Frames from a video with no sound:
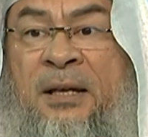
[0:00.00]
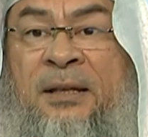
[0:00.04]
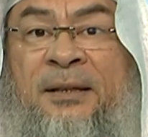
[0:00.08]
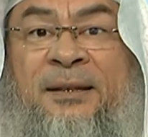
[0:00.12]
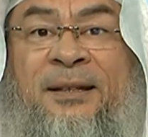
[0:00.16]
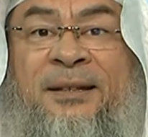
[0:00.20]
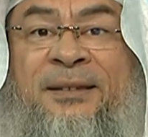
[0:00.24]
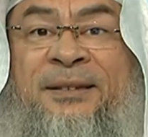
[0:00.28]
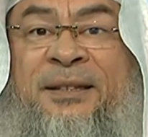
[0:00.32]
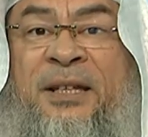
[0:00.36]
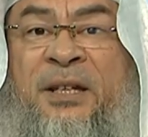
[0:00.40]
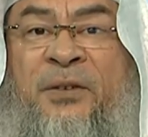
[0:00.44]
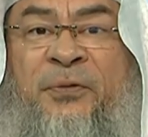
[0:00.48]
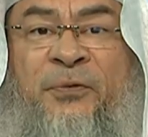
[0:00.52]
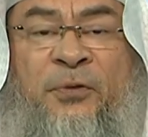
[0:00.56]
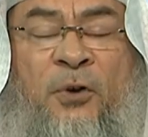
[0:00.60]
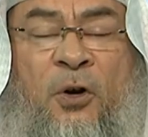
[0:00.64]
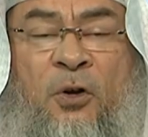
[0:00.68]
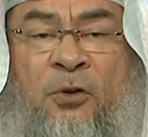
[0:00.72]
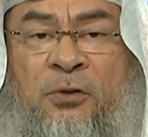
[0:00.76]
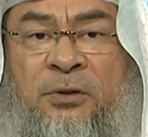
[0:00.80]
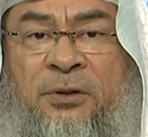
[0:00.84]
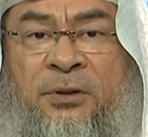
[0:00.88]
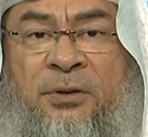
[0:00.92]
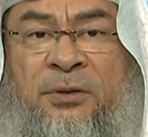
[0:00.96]
The
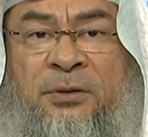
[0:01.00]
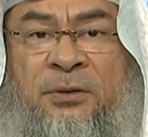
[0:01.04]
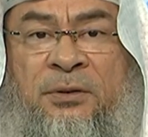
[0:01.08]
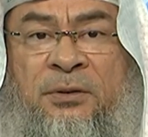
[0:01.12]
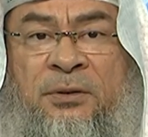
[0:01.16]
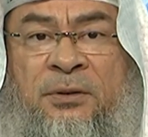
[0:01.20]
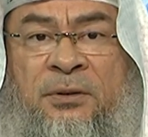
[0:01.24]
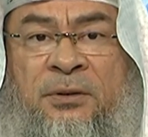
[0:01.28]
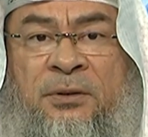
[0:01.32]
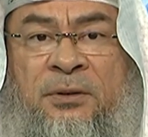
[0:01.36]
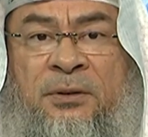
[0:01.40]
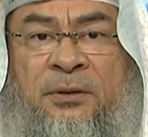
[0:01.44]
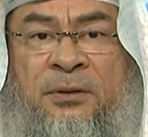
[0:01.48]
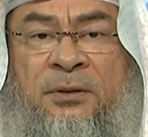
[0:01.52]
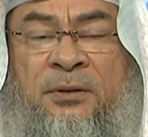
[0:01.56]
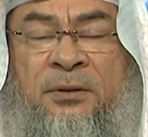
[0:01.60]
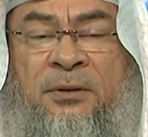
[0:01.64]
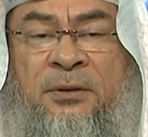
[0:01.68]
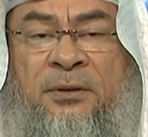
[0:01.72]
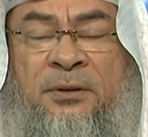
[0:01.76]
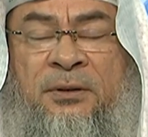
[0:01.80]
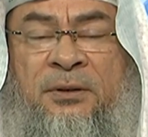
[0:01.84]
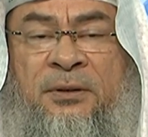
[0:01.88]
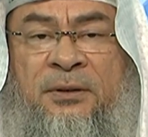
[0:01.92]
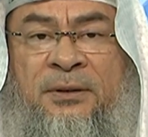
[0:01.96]
default,
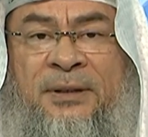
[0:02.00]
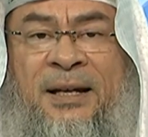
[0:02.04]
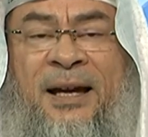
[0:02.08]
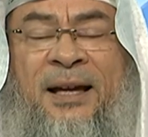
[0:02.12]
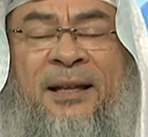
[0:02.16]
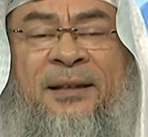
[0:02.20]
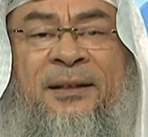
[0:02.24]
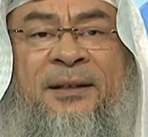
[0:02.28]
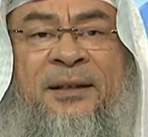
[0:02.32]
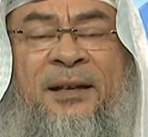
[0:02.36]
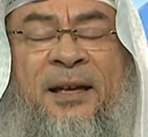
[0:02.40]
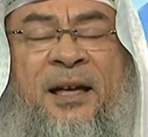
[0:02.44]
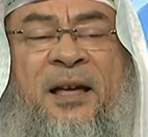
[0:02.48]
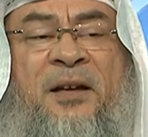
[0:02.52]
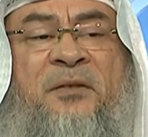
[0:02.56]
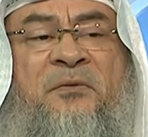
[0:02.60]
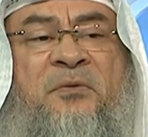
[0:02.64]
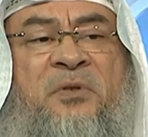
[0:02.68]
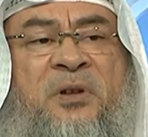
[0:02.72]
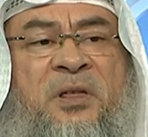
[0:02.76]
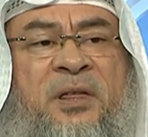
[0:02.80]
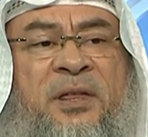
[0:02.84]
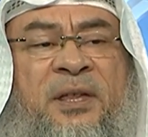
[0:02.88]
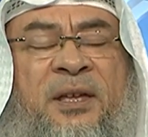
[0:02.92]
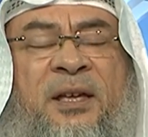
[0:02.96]
that
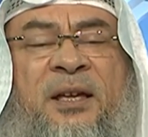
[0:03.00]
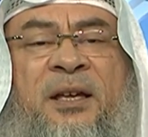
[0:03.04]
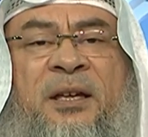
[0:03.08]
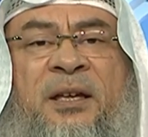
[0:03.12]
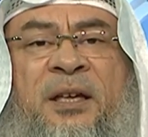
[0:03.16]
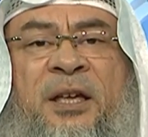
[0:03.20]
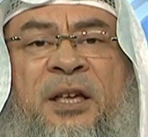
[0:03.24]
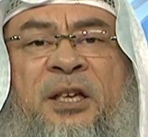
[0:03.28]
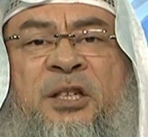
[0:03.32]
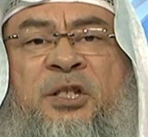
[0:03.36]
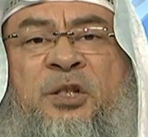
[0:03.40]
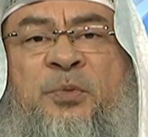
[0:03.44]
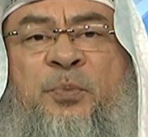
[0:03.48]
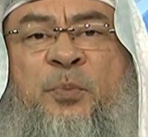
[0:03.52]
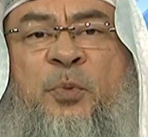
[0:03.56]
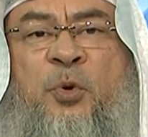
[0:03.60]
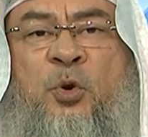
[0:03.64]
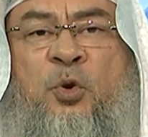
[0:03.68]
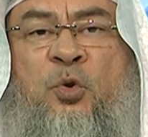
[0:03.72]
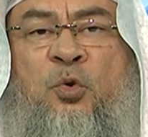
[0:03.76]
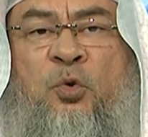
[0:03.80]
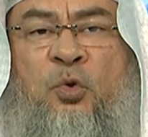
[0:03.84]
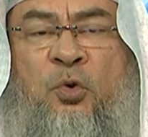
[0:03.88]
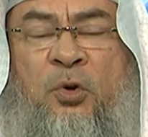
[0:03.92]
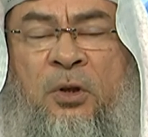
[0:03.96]
everything is
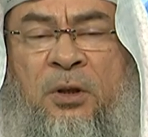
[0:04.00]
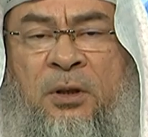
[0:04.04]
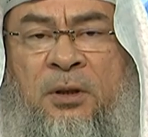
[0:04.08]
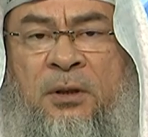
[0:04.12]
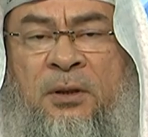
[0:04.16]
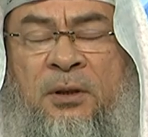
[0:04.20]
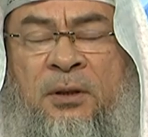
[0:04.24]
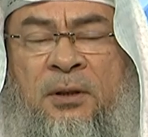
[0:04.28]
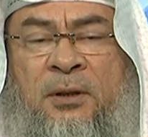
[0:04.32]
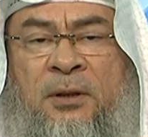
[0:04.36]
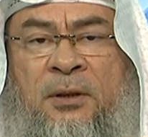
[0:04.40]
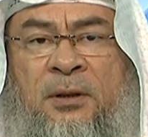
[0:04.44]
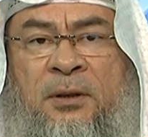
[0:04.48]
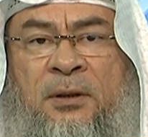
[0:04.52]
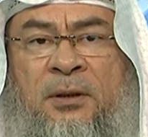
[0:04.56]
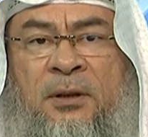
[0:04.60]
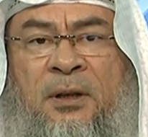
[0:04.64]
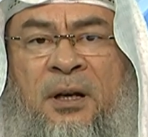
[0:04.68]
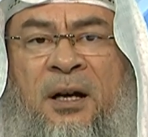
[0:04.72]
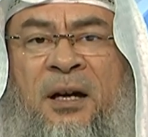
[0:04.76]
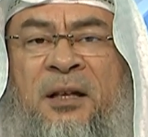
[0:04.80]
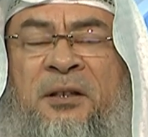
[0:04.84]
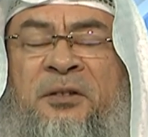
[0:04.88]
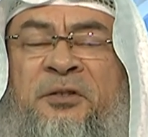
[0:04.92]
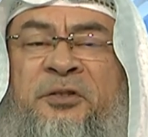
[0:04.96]
pure
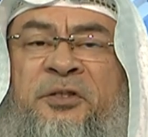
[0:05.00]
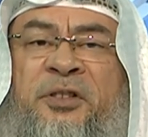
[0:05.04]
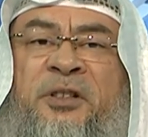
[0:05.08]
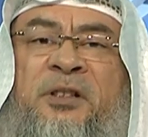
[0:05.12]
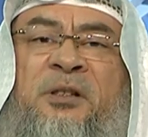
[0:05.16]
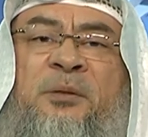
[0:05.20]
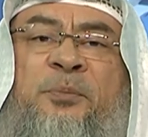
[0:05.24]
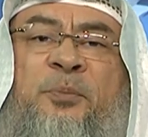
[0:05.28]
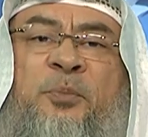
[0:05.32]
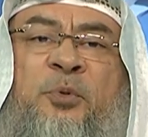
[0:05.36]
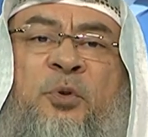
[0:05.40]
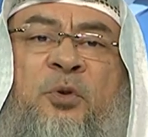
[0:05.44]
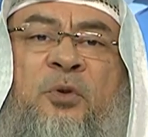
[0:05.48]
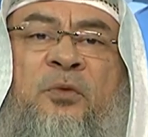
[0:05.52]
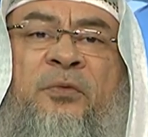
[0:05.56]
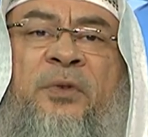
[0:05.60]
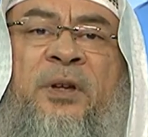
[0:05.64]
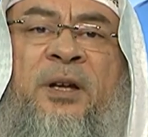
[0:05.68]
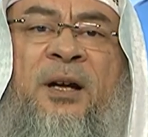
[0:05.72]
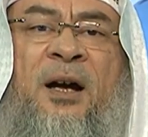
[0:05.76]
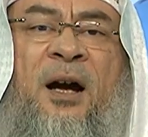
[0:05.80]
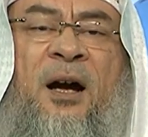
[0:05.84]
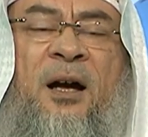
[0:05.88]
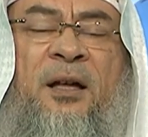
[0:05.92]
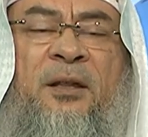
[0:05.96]
until
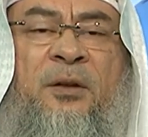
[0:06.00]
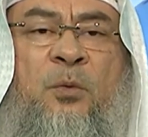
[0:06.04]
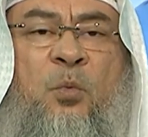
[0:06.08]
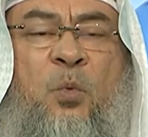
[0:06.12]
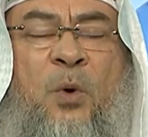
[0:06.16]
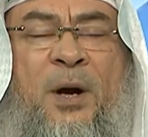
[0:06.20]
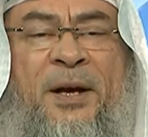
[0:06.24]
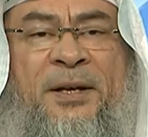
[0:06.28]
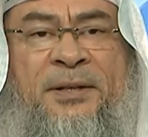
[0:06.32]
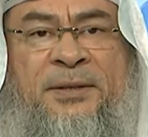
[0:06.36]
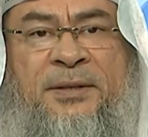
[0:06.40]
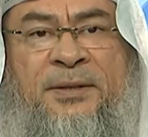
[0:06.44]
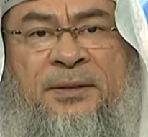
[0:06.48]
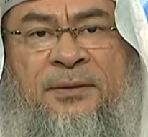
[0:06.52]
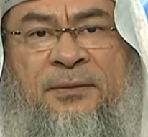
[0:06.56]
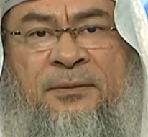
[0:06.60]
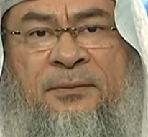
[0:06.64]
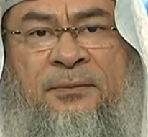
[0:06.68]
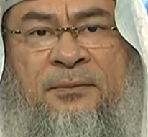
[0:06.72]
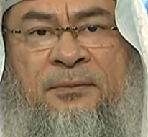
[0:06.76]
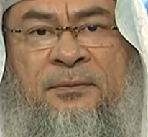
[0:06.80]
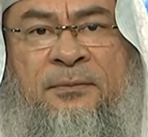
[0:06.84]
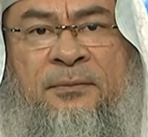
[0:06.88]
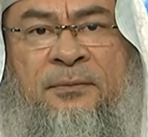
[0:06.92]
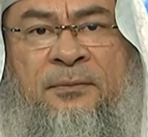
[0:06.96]
proving otherwise.
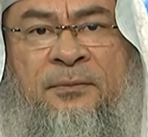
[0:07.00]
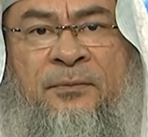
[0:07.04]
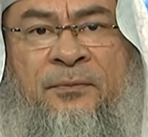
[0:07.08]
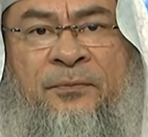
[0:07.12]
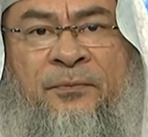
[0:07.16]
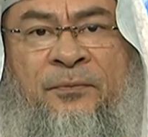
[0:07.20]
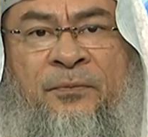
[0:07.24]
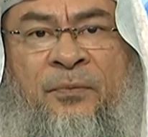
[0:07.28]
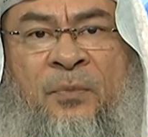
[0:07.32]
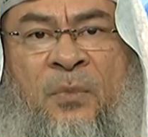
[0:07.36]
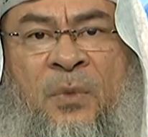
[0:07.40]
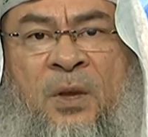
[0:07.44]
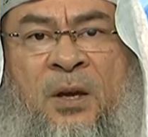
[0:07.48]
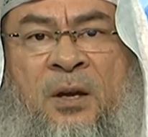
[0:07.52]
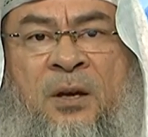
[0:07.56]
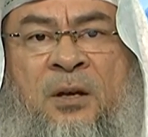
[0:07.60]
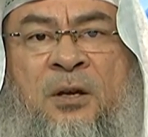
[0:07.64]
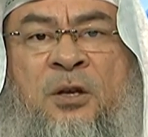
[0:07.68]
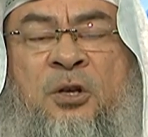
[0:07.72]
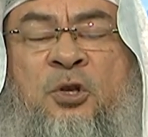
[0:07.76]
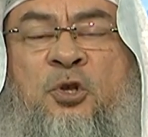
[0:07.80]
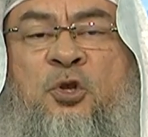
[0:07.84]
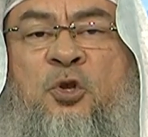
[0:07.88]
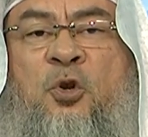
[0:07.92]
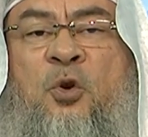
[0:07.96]

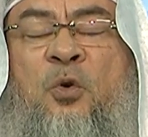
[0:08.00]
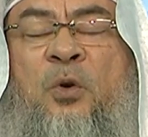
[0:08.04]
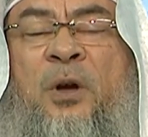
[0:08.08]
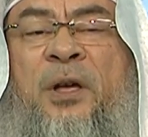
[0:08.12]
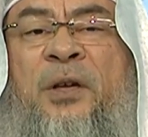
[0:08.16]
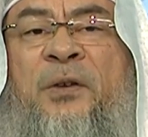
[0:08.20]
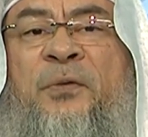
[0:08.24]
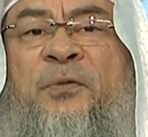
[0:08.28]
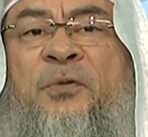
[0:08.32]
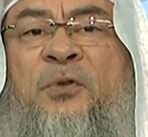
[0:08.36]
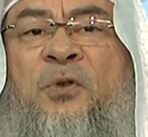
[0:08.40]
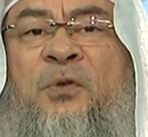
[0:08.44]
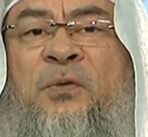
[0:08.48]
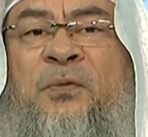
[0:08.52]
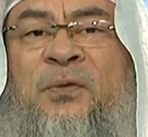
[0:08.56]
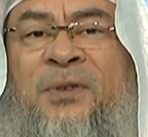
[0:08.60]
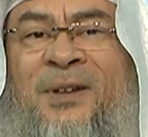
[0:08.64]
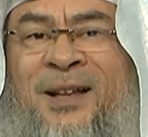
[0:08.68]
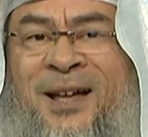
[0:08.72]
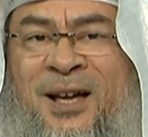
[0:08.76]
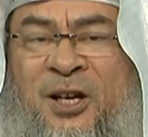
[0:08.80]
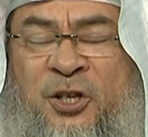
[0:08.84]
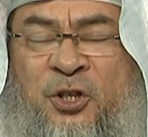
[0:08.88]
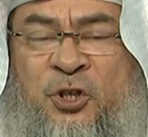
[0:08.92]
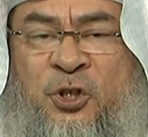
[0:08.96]
So if you
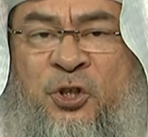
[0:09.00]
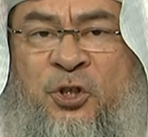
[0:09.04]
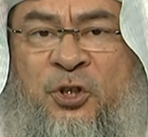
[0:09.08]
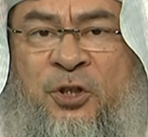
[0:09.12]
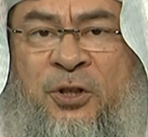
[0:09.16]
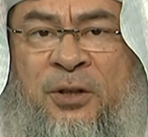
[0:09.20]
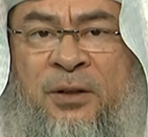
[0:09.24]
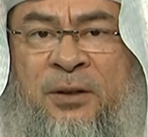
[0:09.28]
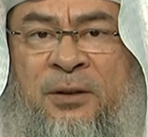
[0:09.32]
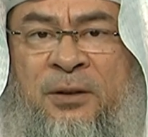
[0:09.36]
flush,